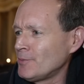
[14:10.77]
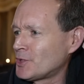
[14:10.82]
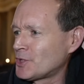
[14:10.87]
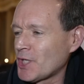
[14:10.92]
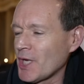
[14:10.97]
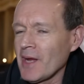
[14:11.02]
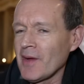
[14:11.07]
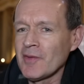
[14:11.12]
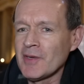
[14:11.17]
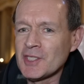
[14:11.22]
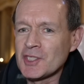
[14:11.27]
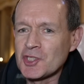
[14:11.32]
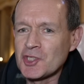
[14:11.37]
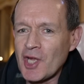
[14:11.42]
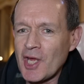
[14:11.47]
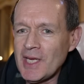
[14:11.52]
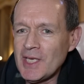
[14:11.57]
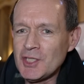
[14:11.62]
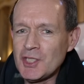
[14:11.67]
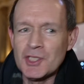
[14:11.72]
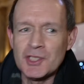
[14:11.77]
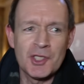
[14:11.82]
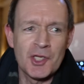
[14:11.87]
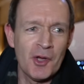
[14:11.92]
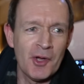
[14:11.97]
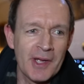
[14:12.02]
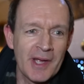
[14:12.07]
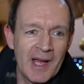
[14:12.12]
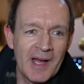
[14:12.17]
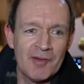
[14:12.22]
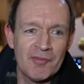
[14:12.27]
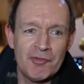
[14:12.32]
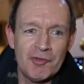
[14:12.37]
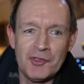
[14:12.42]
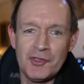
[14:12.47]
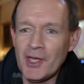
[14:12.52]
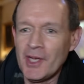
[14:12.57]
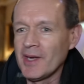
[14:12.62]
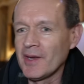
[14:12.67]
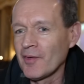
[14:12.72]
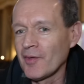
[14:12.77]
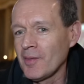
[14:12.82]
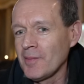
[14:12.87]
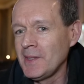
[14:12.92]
sharing stages, going out for dinner.